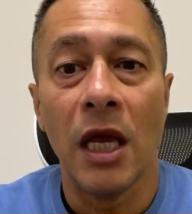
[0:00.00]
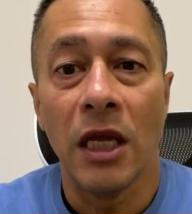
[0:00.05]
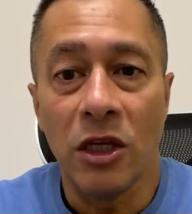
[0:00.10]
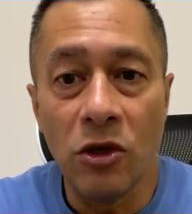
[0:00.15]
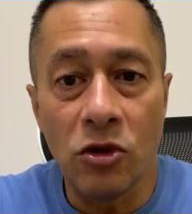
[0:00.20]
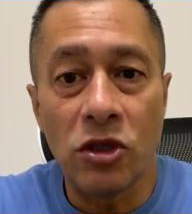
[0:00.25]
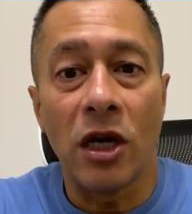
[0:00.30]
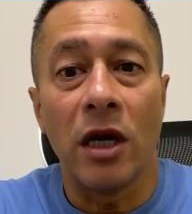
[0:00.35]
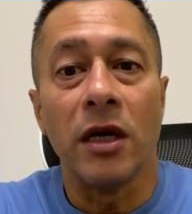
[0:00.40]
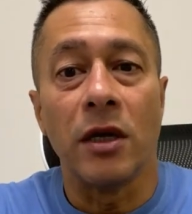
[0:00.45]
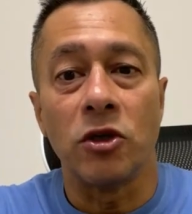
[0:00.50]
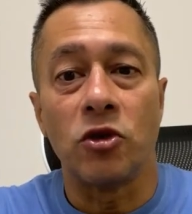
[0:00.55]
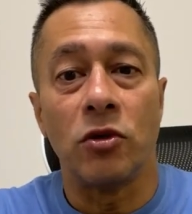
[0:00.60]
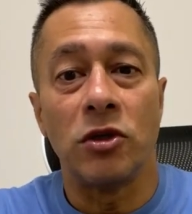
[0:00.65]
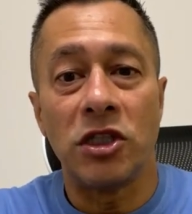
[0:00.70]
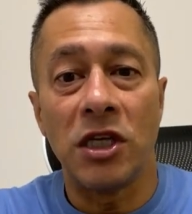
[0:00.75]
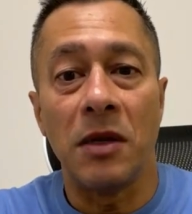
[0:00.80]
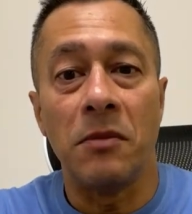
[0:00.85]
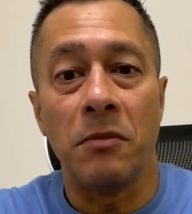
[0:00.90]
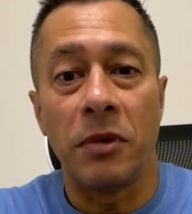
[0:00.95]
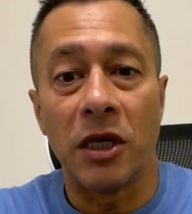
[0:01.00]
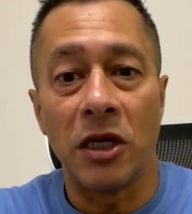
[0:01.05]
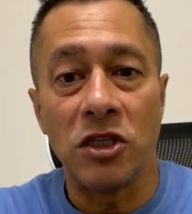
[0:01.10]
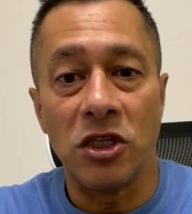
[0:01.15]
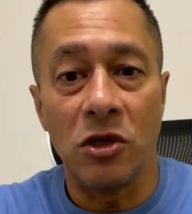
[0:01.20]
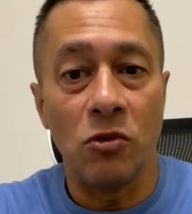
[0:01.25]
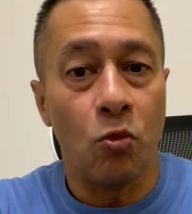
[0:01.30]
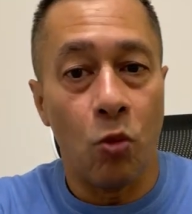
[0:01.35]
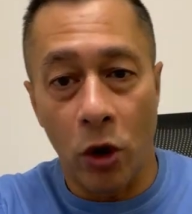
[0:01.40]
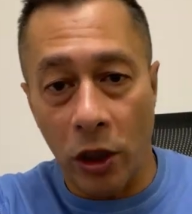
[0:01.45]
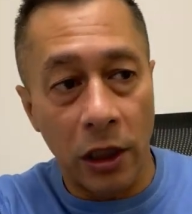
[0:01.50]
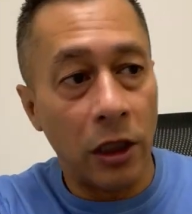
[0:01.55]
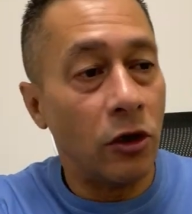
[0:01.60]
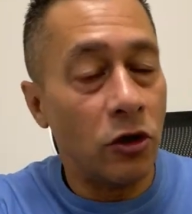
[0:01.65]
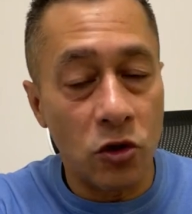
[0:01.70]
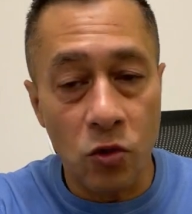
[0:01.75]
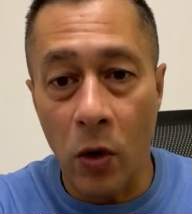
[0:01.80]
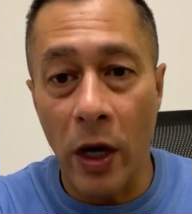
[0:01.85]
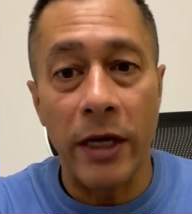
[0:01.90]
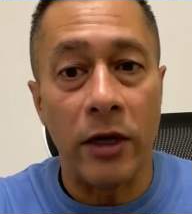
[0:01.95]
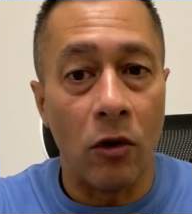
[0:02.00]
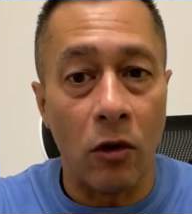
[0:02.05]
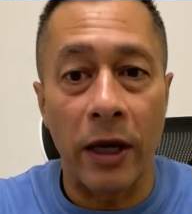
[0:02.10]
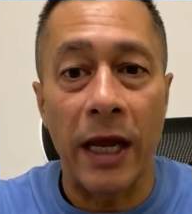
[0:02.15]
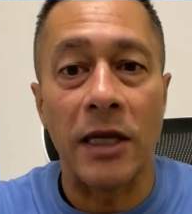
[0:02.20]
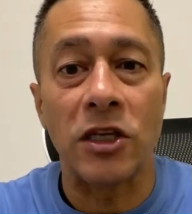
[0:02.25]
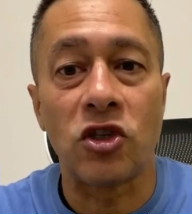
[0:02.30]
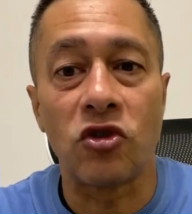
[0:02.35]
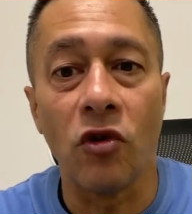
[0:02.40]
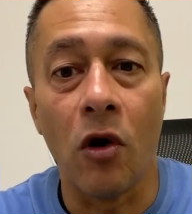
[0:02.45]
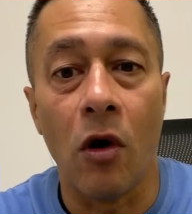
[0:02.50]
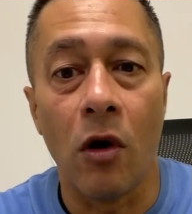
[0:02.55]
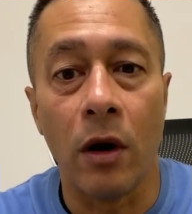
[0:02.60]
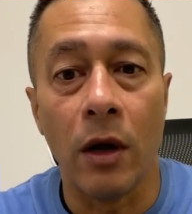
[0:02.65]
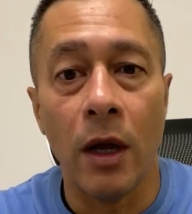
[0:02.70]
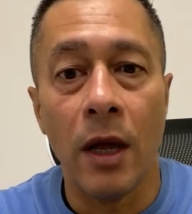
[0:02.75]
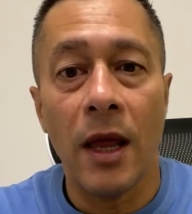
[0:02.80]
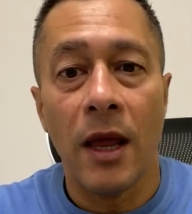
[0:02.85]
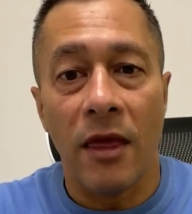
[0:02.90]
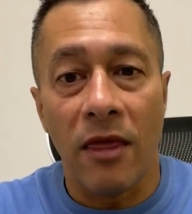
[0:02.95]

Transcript: You sign up to a gym because you want to lose weight or get strong.